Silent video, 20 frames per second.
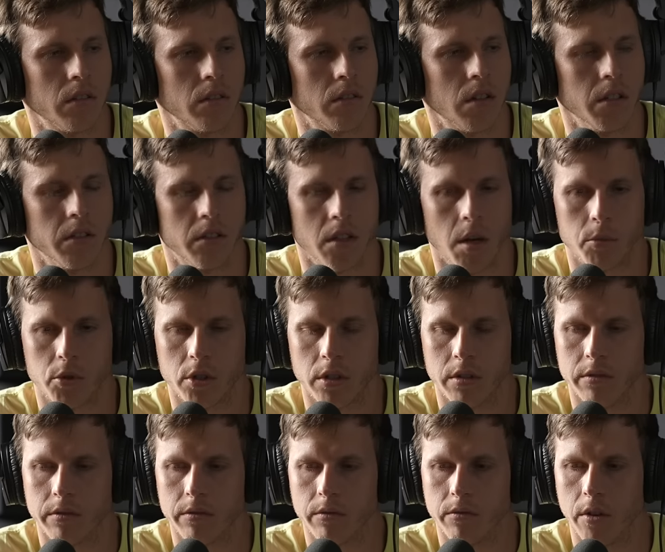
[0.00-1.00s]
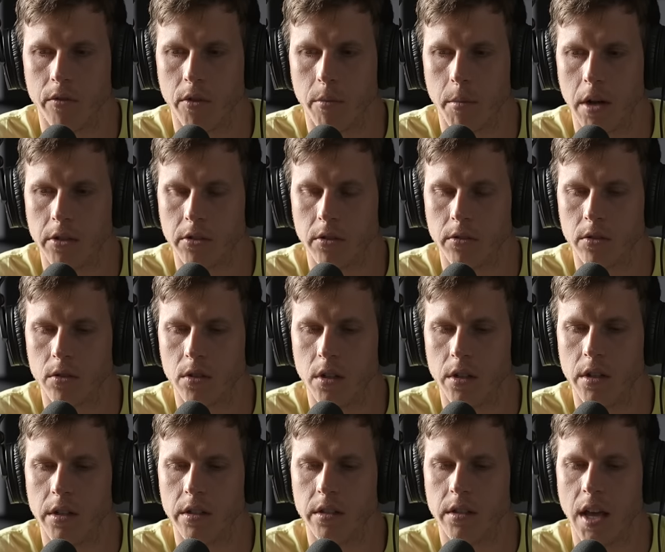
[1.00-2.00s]
consumption of the muscles
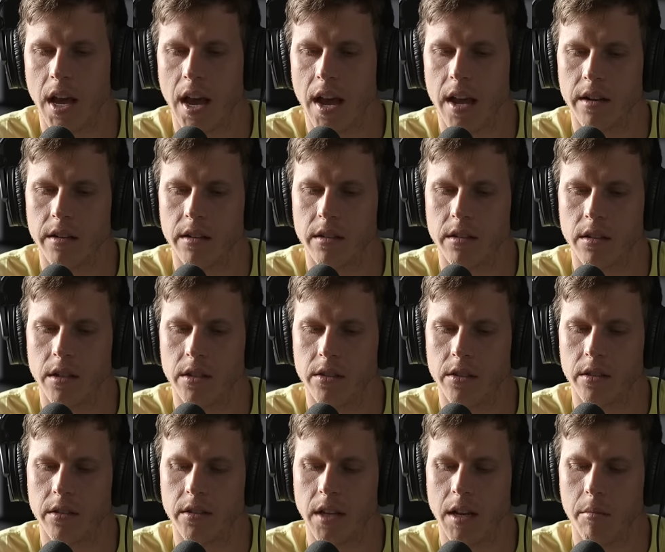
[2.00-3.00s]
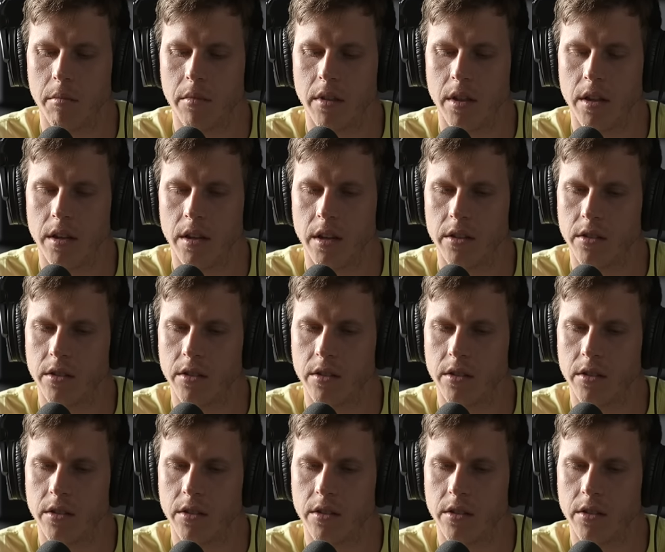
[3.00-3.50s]
does that is the same thing?